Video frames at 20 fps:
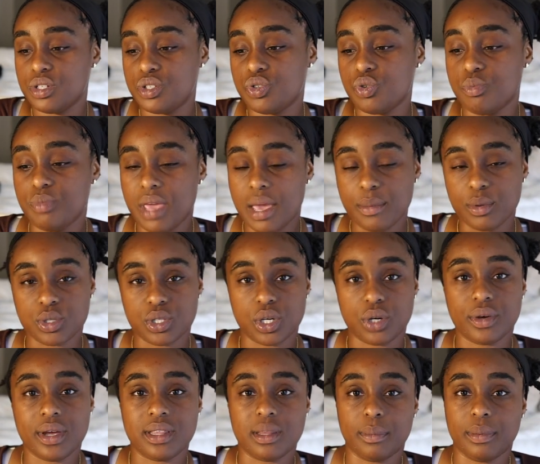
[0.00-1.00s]
to be able to
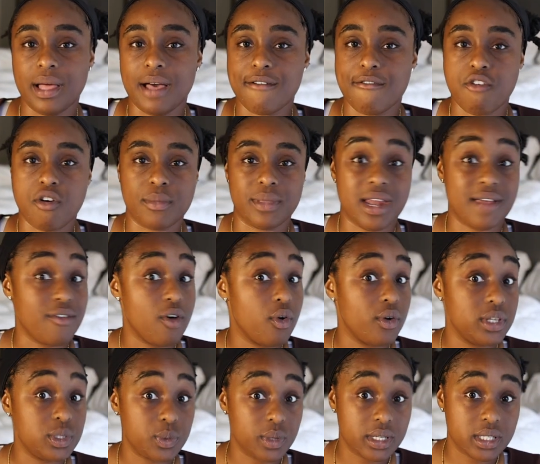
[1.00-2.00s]
create the platform that I've
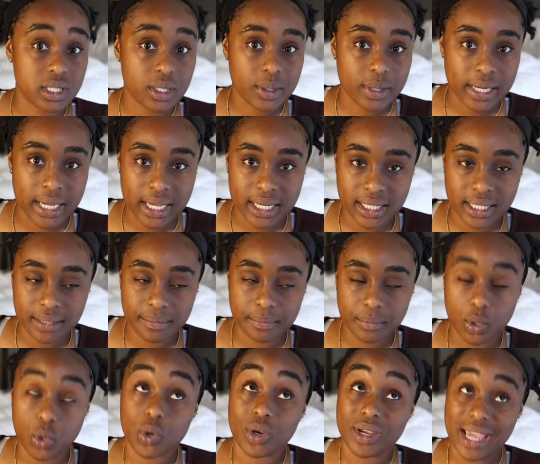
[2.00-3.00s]
always wanted to
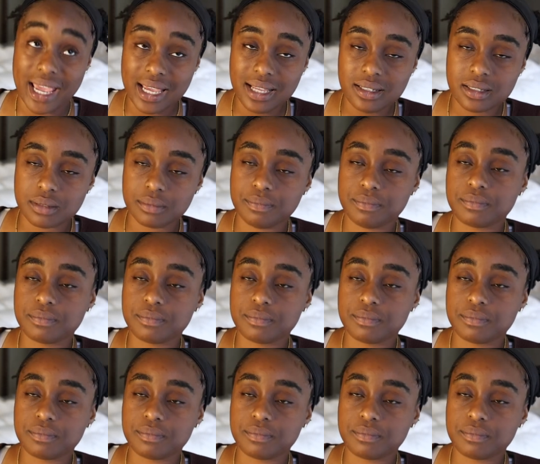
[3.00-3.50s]
create,